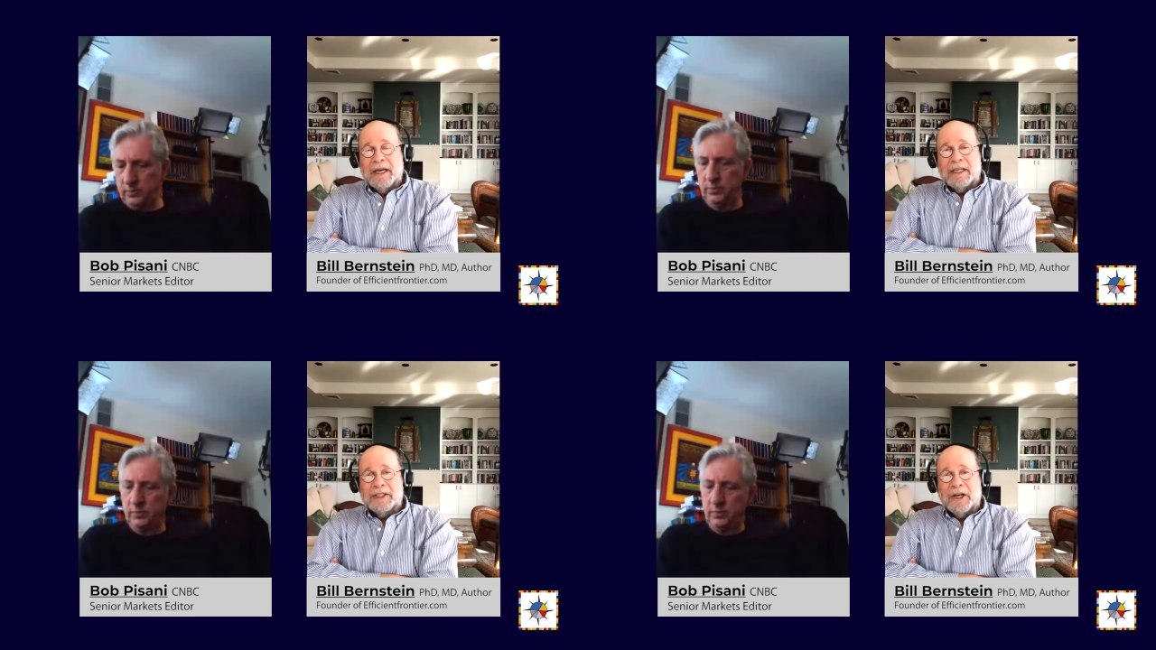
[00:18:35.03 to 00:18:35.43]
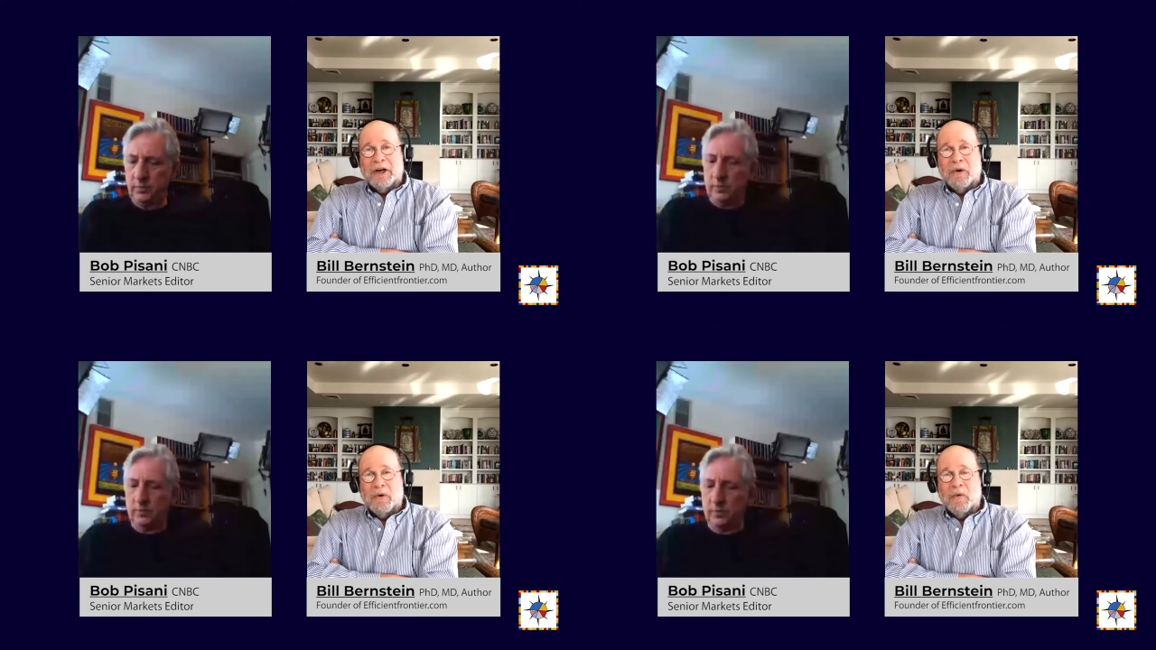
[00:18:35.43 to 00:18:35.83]

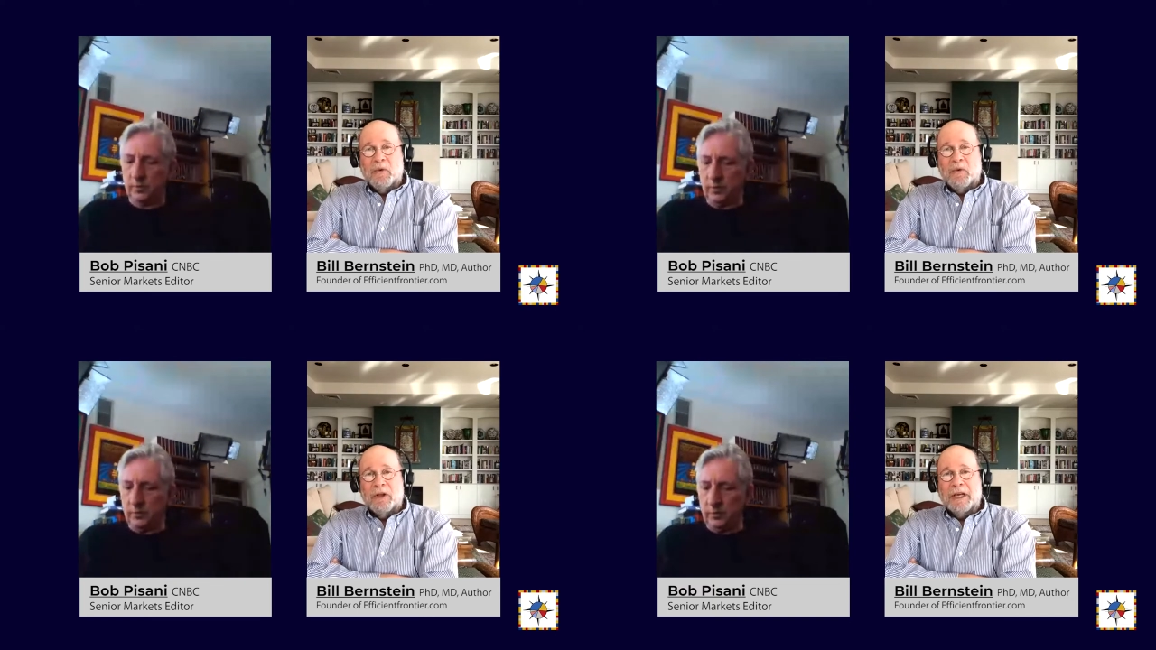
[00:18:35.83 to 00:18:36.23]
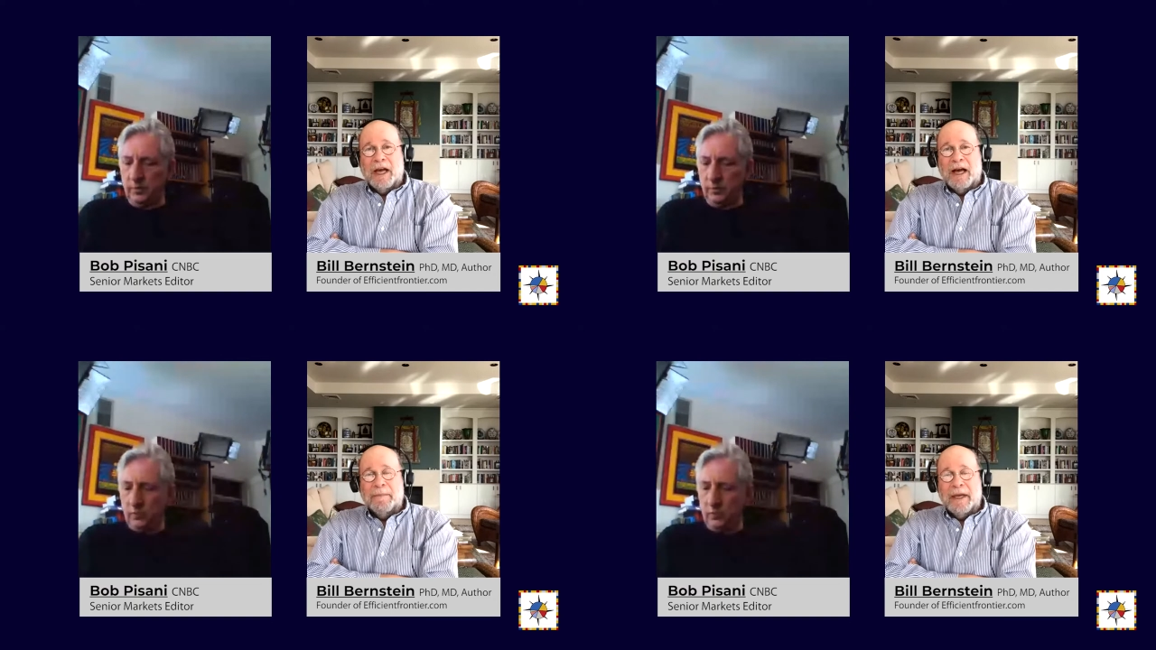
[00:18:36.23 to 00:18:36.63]
Speaker 1: So
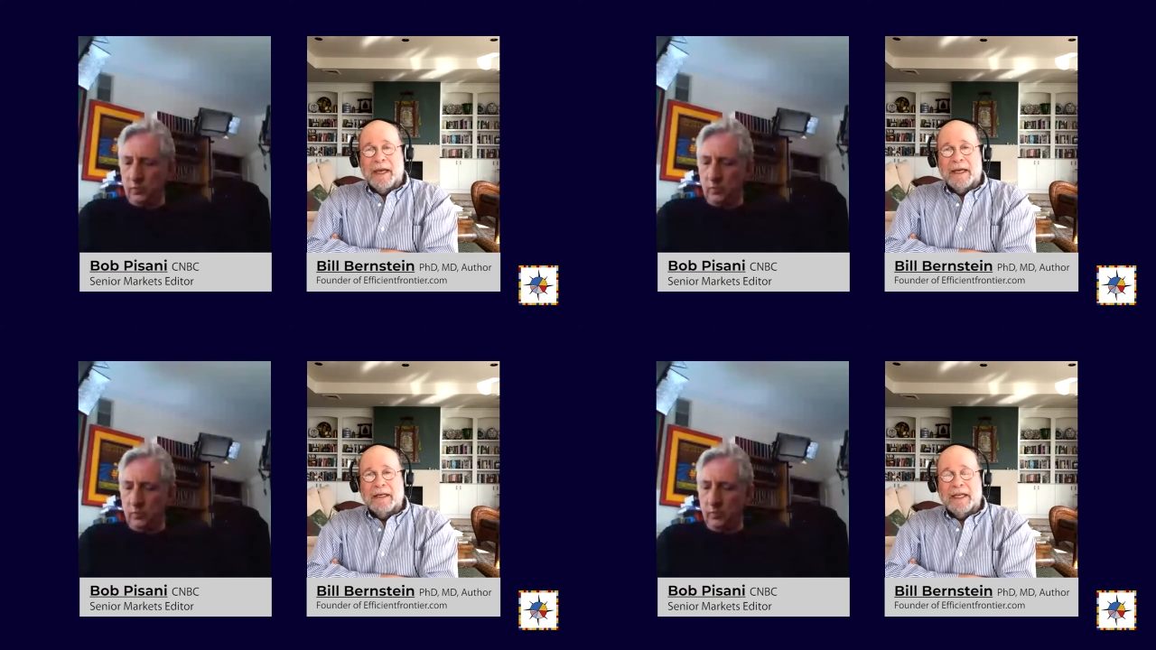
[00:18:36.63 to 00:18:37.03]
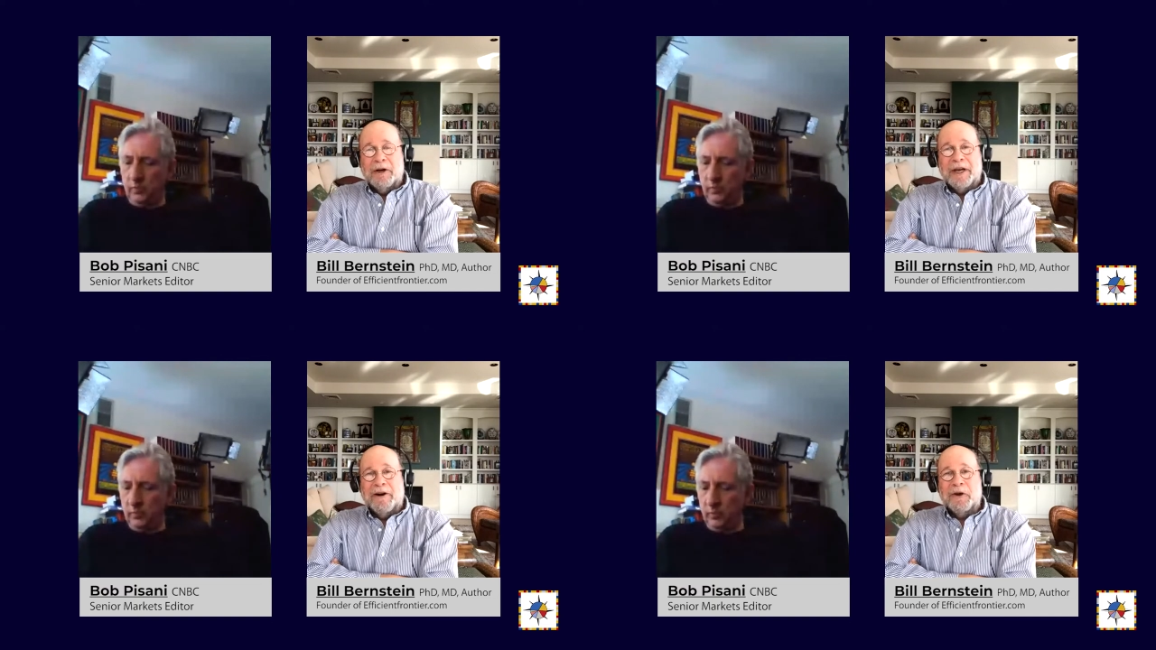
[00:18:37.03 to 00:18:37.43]
WorldCom and you know
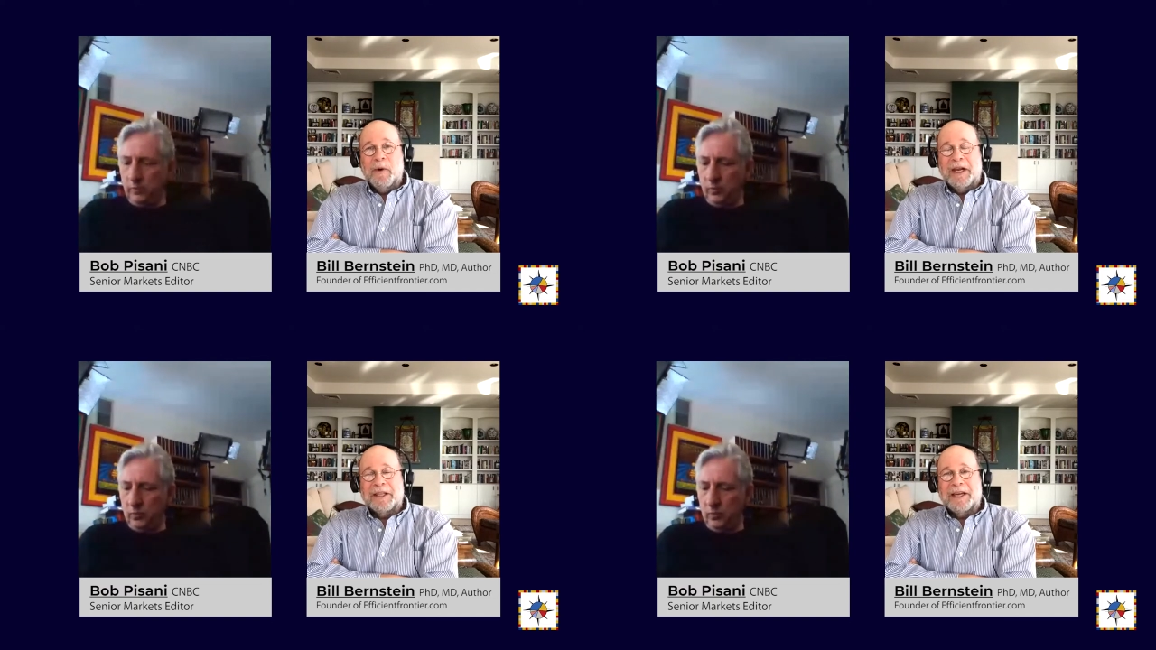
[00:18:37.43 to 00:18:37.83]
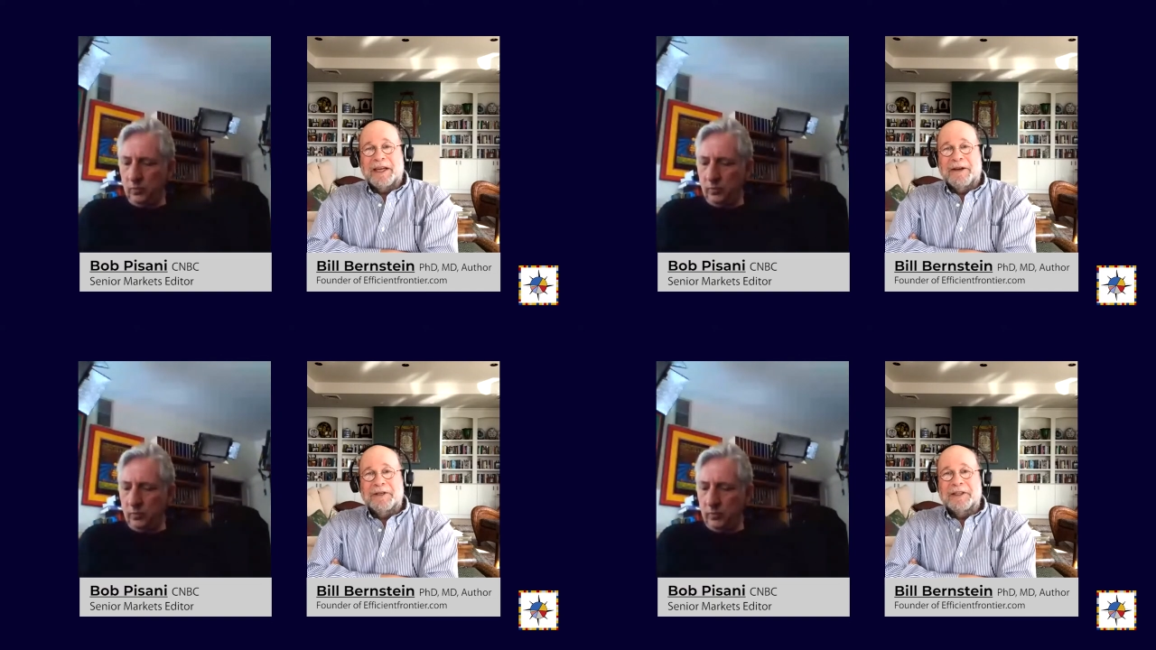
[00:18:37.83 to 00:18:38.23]
Gary Winnick, the
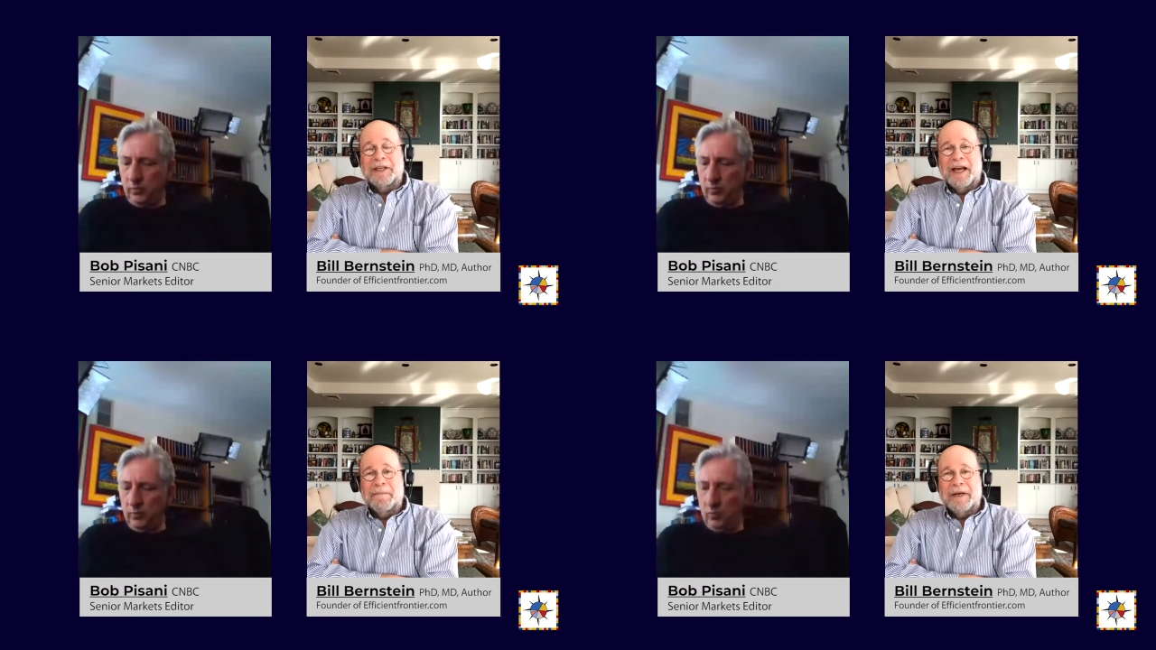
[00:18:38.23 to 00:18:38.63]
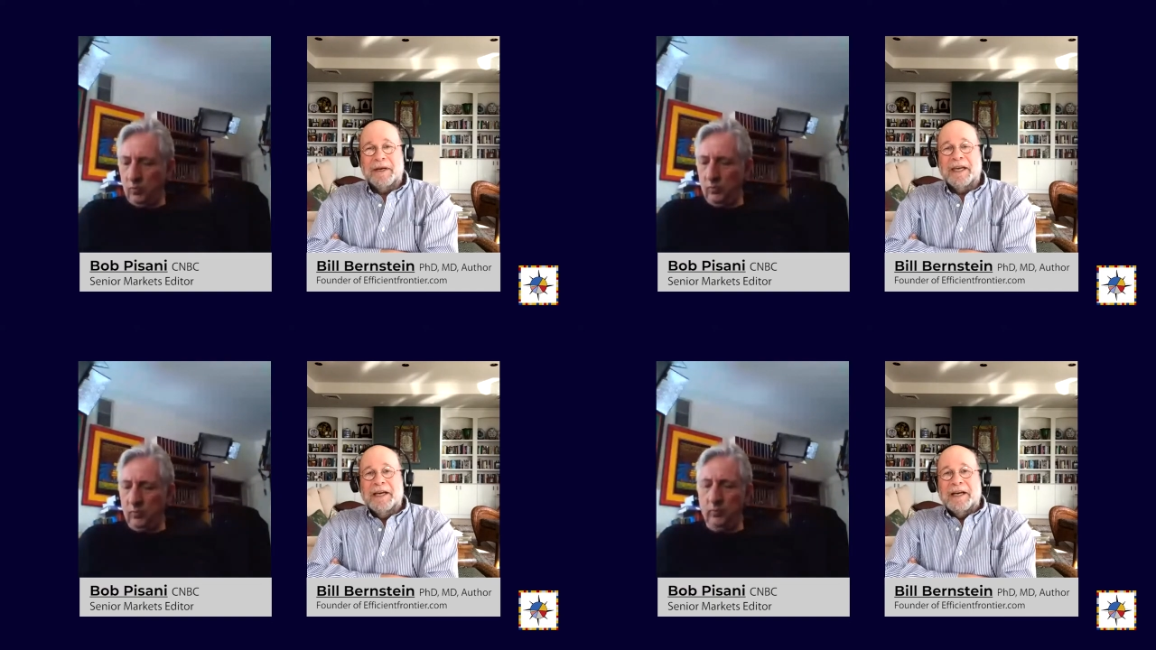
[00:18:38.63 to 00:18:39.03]
guy who did the
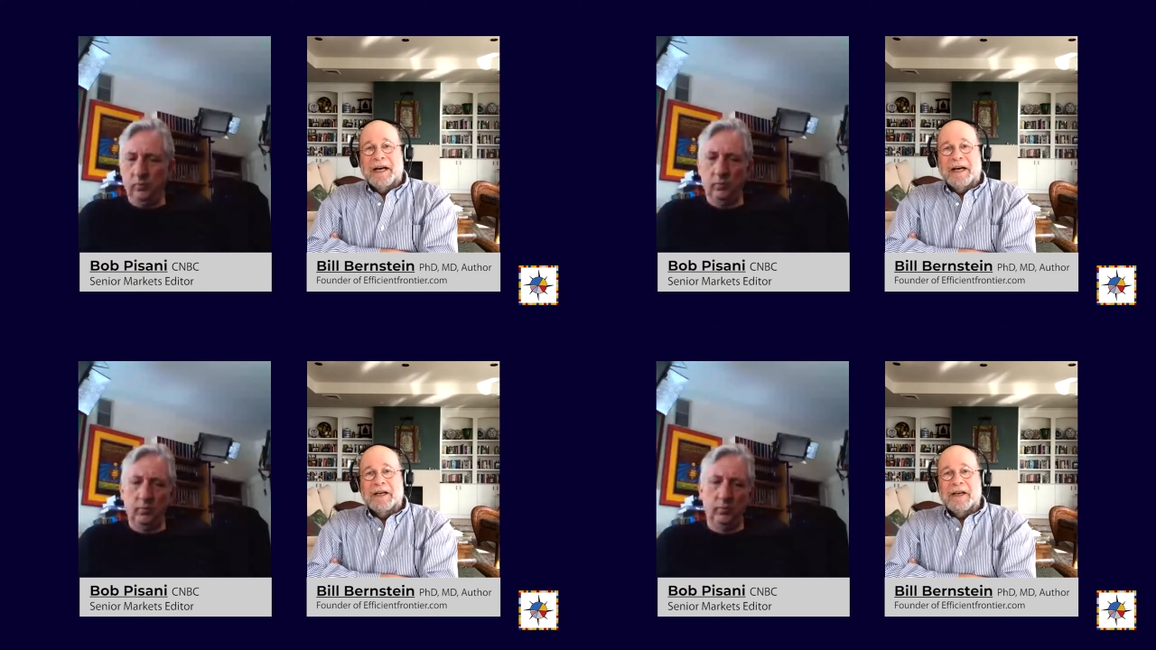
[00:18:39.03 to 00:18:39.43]
company, uh,